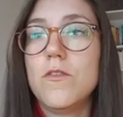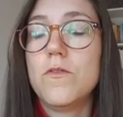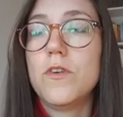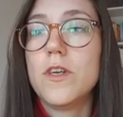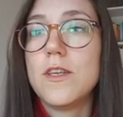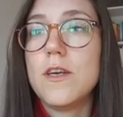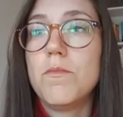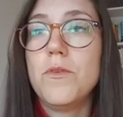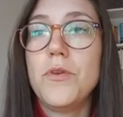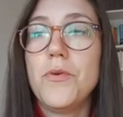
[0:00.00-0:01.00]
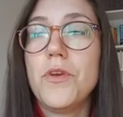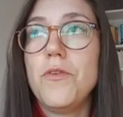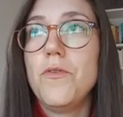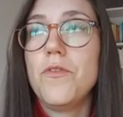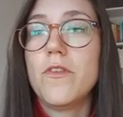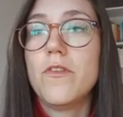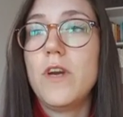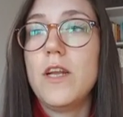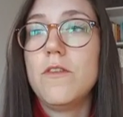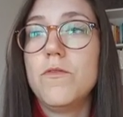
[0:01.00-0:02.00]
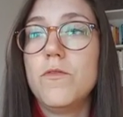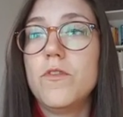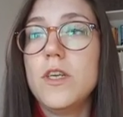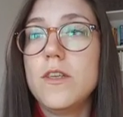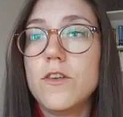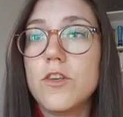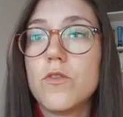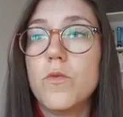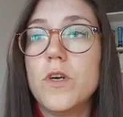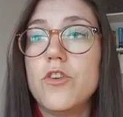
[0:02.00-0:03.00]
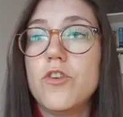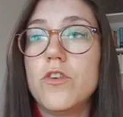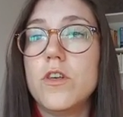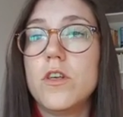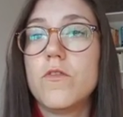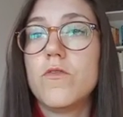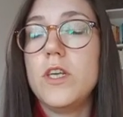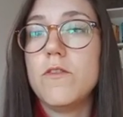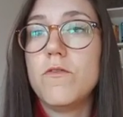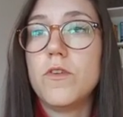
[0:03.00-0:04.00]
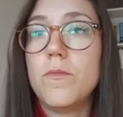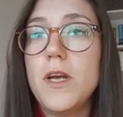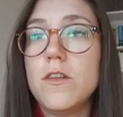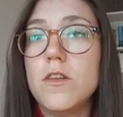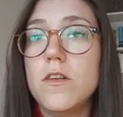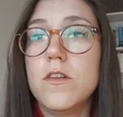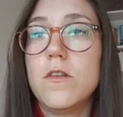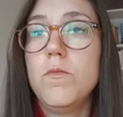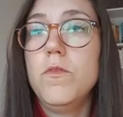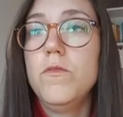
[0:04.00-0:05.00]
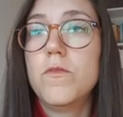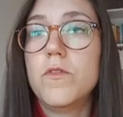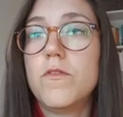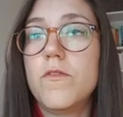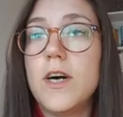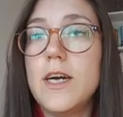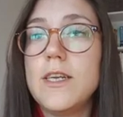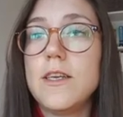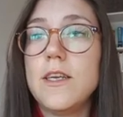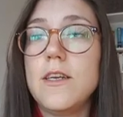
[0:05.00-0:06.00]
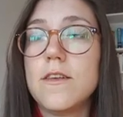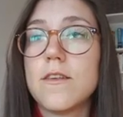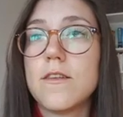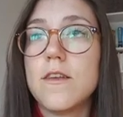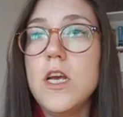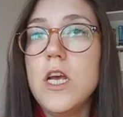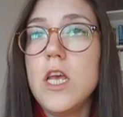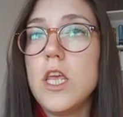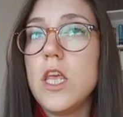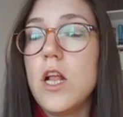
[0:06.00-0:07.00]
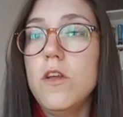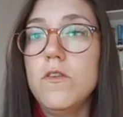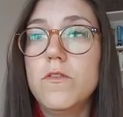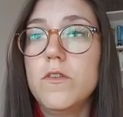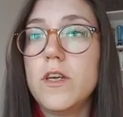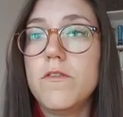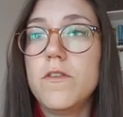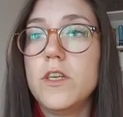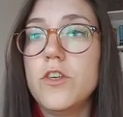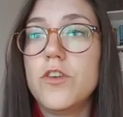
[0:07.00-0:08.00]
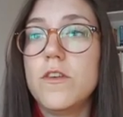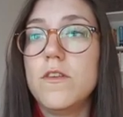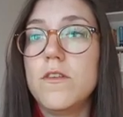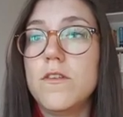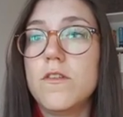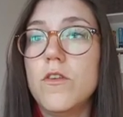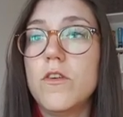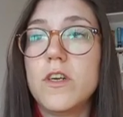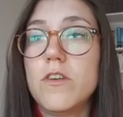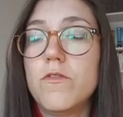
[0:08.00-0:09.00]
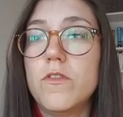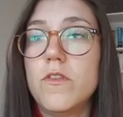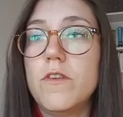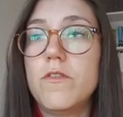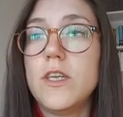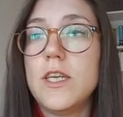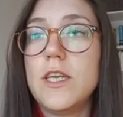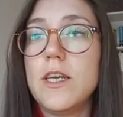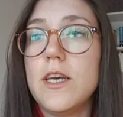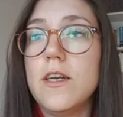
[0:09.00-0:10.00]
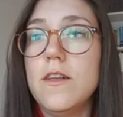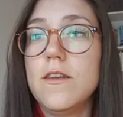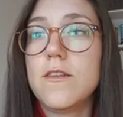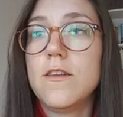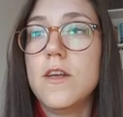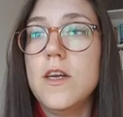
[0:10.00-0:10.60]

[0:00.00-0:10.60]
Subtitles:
So for example, you can use the red for research question, green for methods, blue for findings, yellow for definitions, orange for everything else.